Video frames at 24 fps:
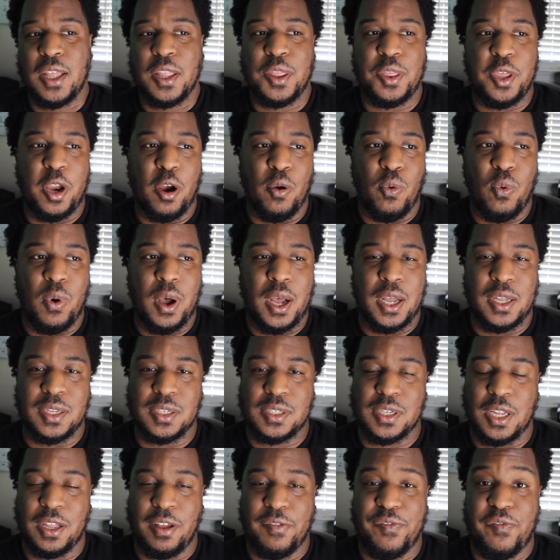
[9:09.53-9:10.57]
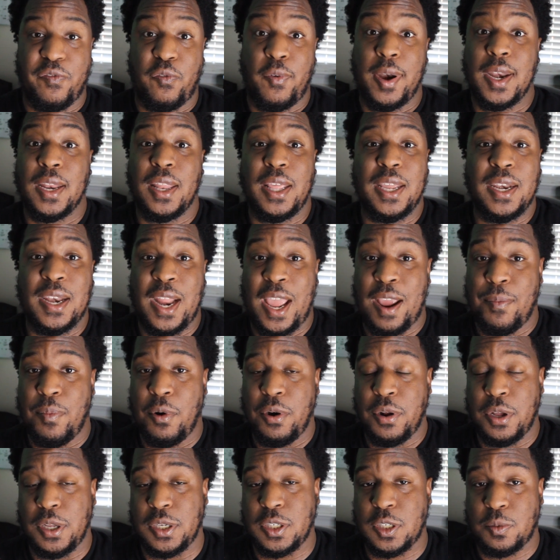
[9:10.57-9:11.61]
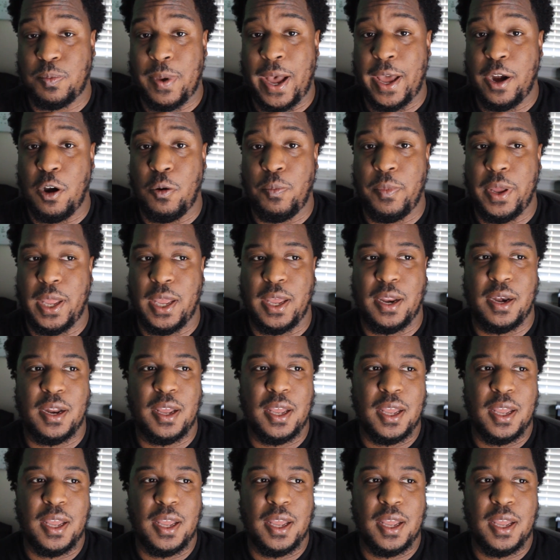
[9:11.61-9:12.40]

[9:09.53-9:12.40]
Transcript: There was a Friendly Neighborhood Spider Man.